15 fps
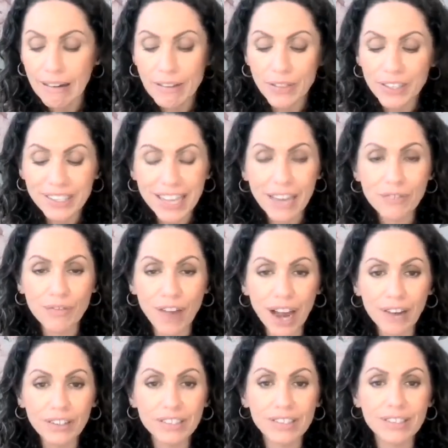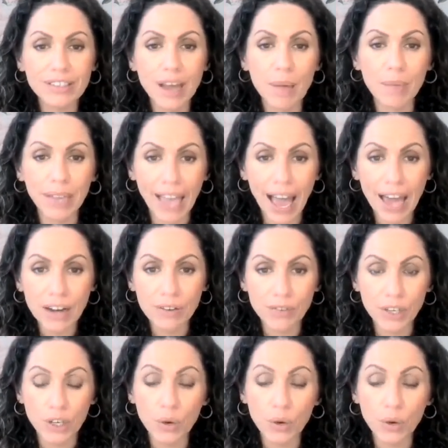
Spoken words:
The dead virus is coming out of you,